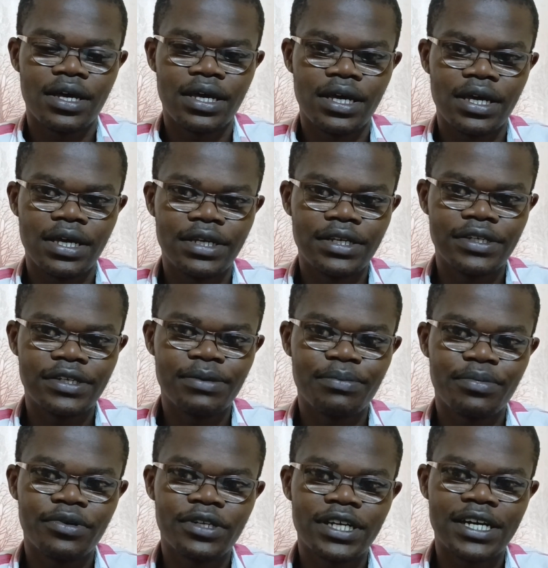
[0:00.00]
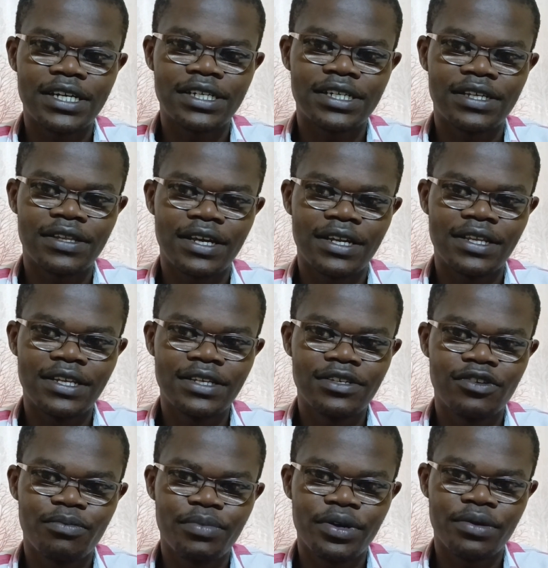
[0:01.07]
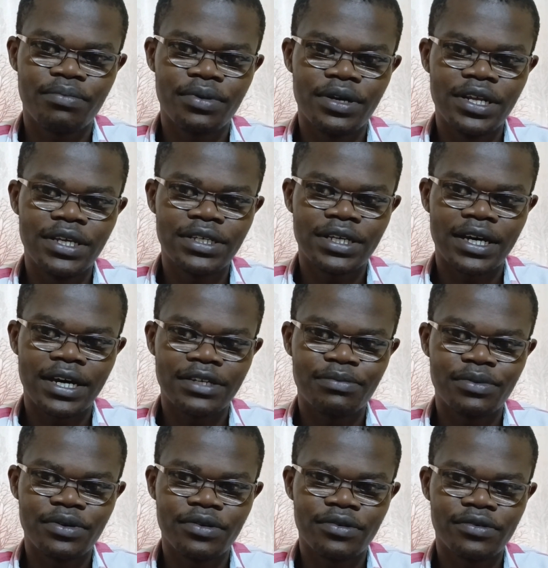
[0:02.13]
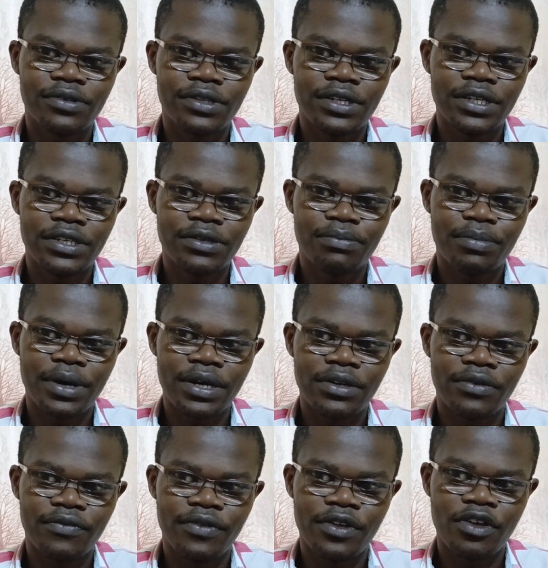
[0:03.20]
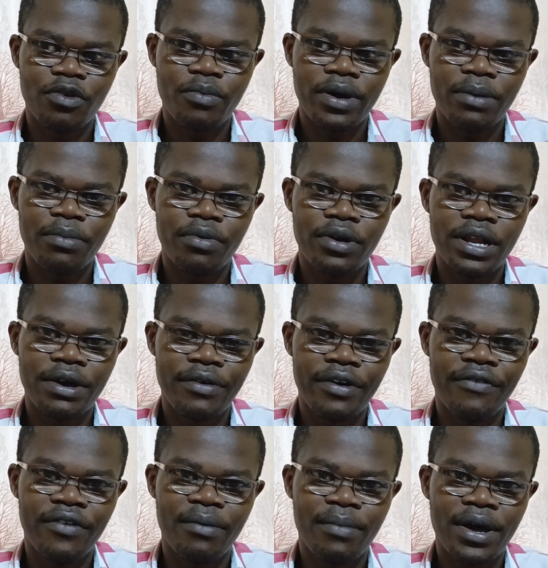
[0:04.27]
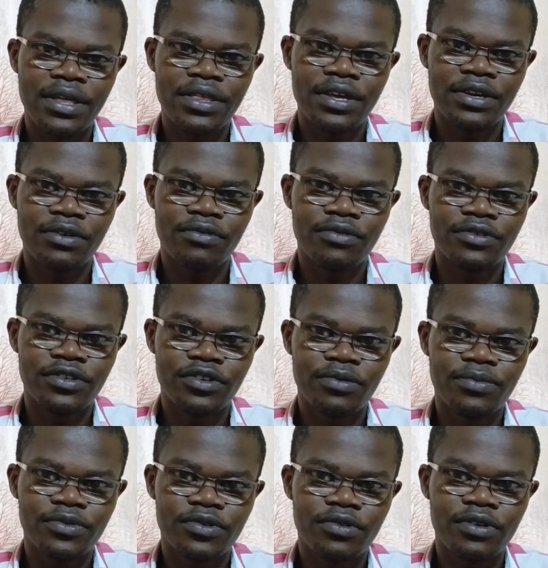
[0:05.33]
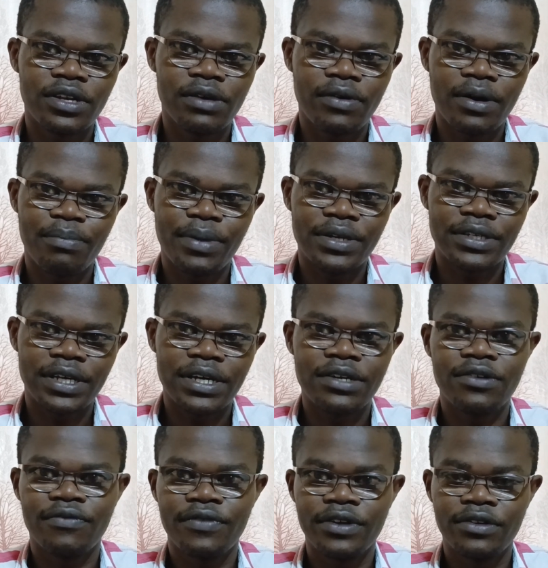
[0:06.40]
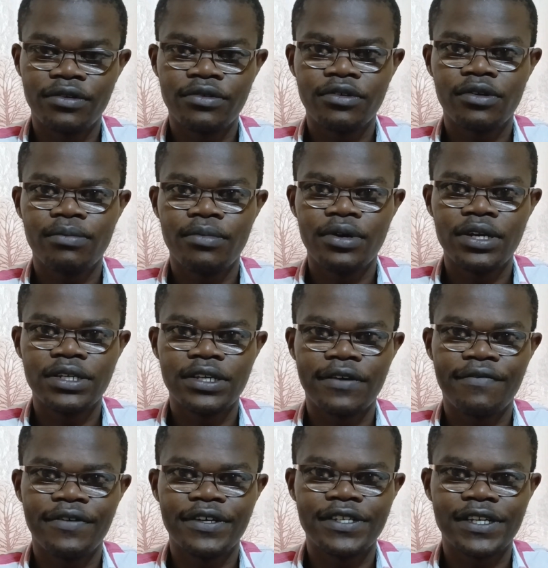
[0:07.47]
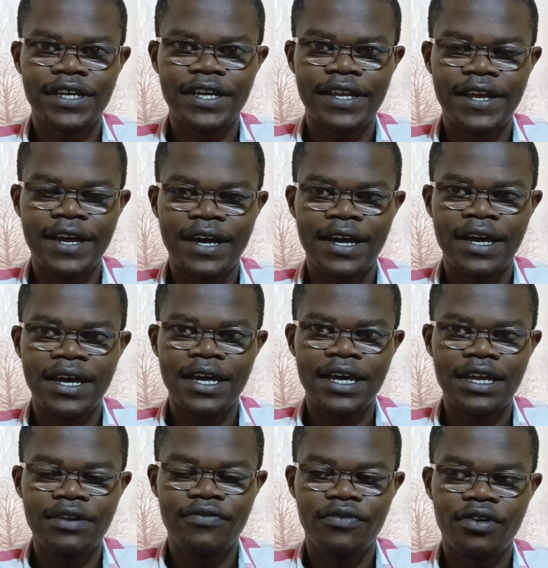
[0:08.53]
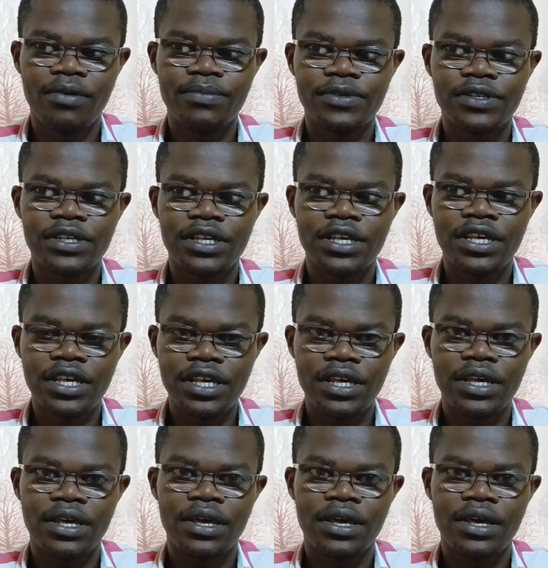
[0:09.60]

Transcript: It is important that this topic be discussed because this part of the human body, however much it consumes only 1% of the total body surface area, it forms key